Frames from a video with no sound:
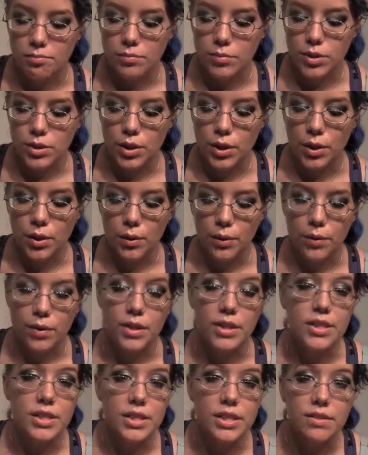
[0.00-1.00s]
So
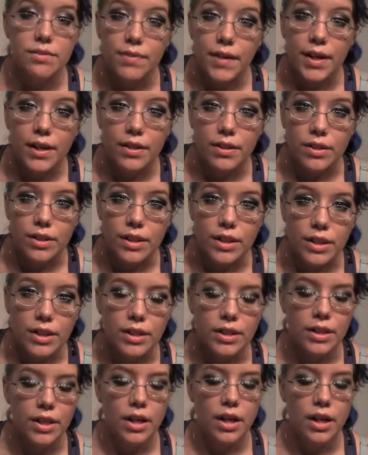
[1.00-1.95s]
this is the final look.